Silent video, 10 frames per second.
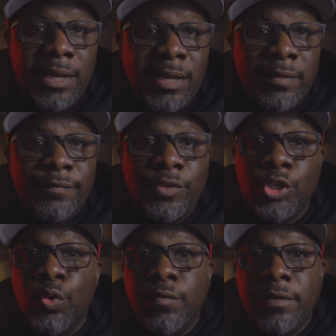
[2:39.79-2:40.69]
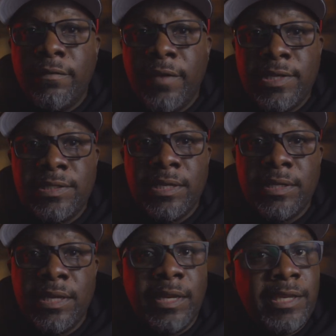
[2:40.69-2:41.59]
if you've
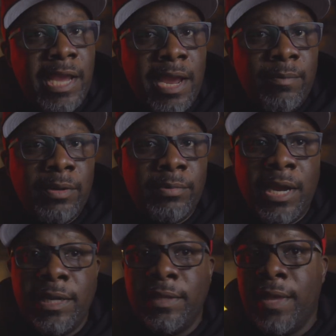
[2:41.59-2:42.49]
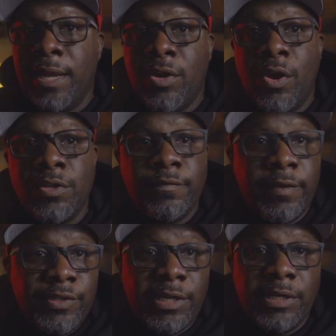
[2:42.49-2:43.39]
invested in a camera body that costs
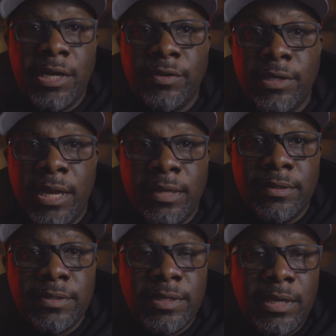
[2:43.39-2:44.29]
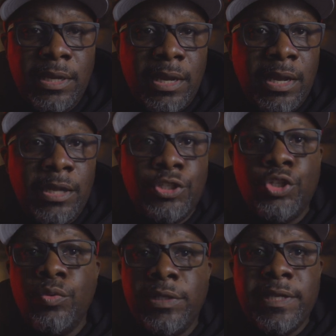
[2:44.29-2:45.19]
$1,500,
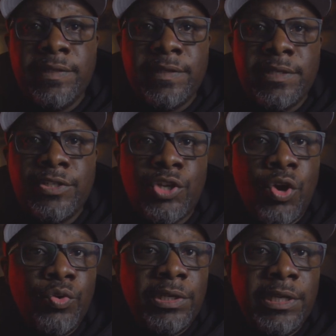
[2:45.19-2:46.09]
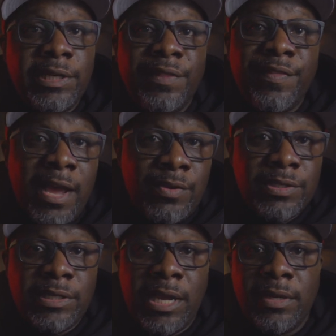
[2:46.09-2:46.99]
two lenses totaling
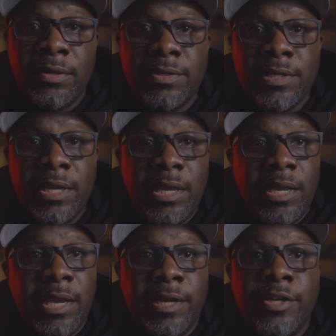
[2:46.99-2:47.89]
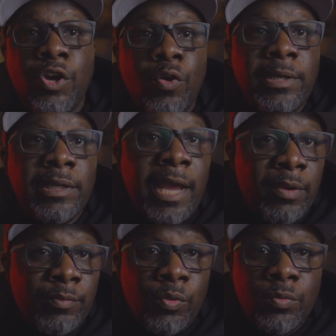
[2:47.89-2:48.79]
$1,000, an Adobe
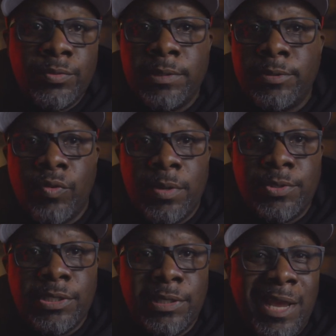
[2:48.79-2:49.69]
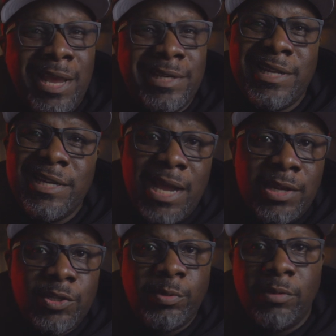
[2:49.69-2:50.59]
Lightroom subscription at
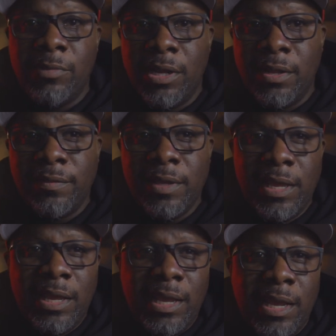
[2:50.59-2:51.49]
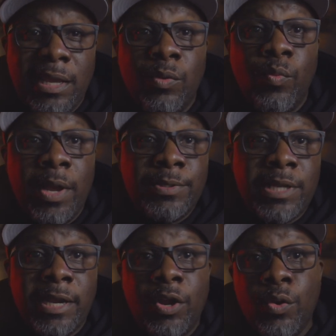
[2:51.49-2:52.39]
$10 per month, and a
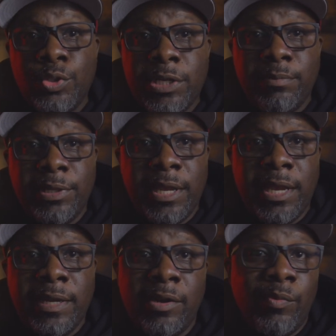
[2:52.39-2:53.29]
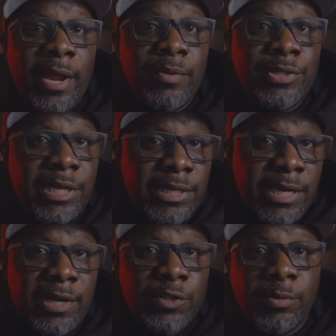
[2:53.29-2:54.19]
website hosting plan at around
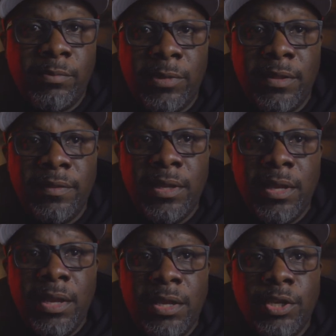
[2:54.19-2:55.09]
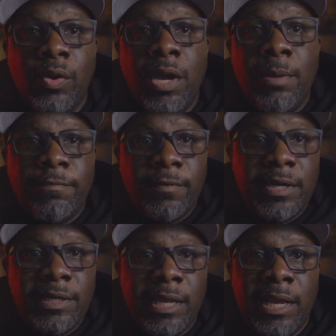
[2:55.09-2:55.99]
$10 per month, your
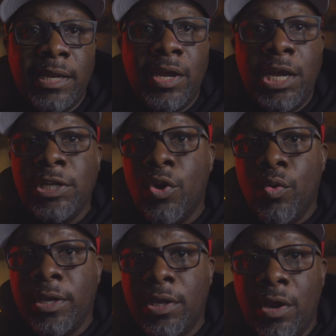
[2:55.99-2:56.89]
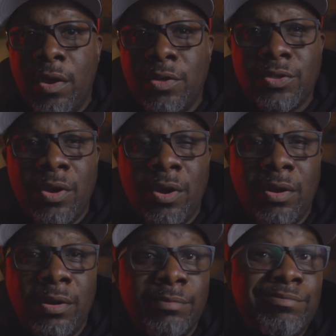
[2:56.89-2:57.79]
upfront and ongoing costs
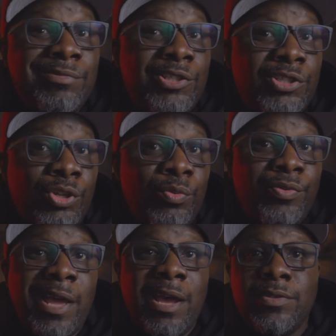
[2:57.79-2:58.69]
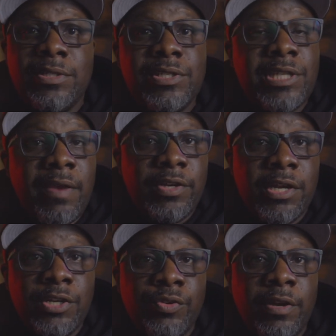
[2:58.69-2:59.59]
are
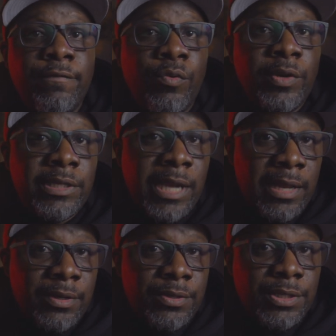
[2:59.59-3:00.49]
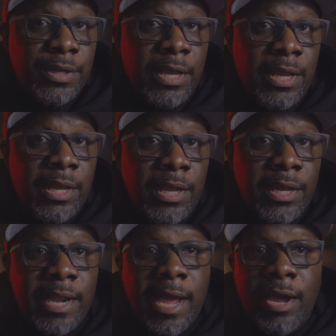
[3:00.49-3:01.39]
$2,740.
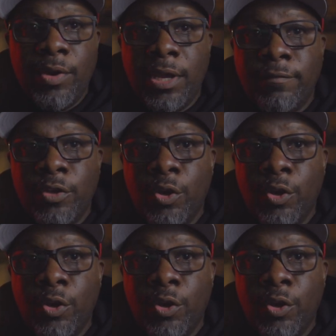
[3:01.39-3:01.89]
Now, if